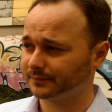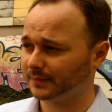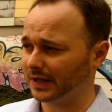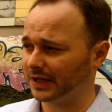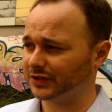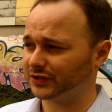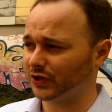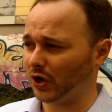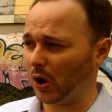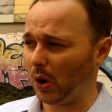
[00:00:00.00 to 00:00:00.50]

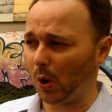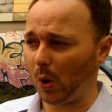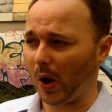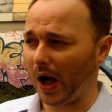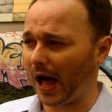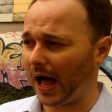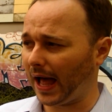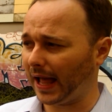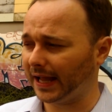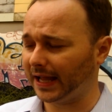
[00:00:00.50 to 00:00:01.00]
So
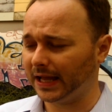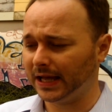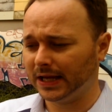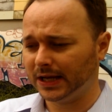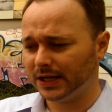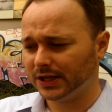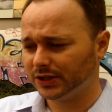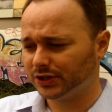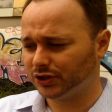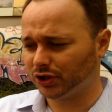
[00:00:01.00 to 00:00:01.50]
I
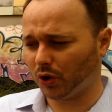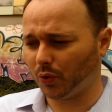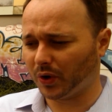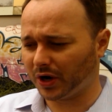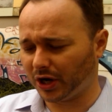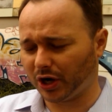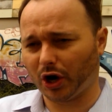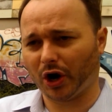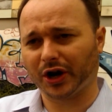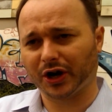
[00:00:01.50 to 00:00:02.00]
don't want to
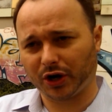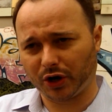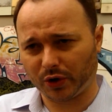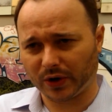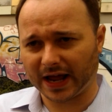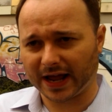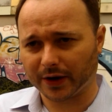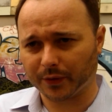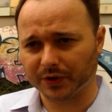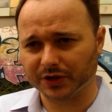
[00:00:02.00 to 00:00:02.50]
learn a new
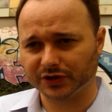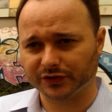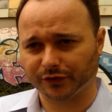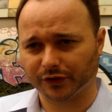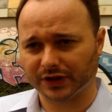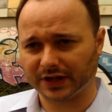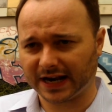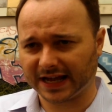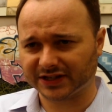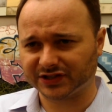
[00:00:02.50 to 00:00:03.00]
language for
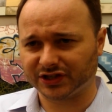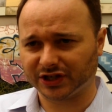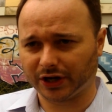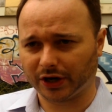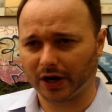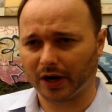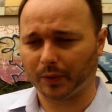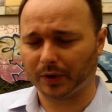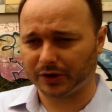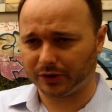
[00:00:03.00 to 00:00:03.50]
the next year.
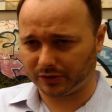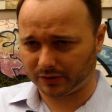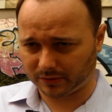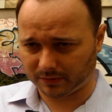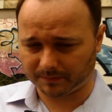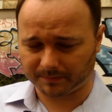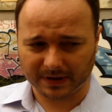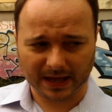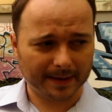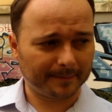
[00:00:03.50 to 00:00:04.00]
I want to
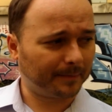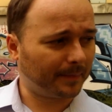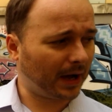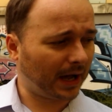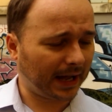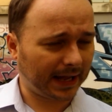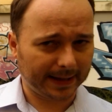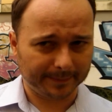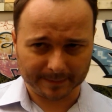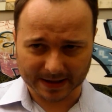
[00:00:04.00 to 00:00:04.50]
get
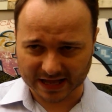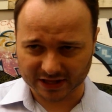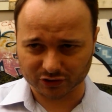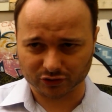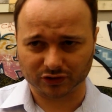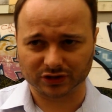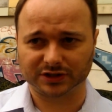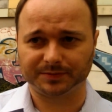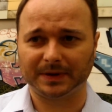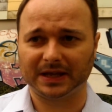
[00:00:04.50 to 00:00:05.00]
my
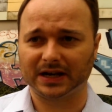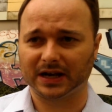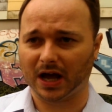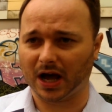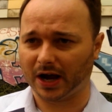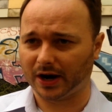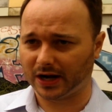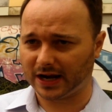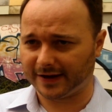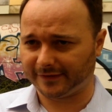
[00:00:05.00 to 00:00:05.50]
Mandarin to be at a
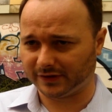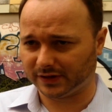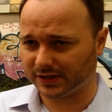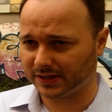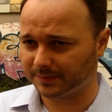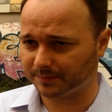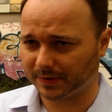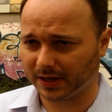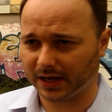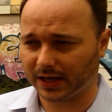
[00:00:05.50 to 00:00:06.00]
higher level
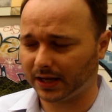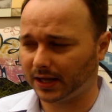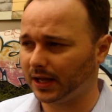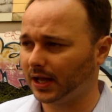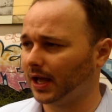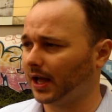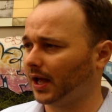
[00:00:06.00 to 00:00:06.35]
and my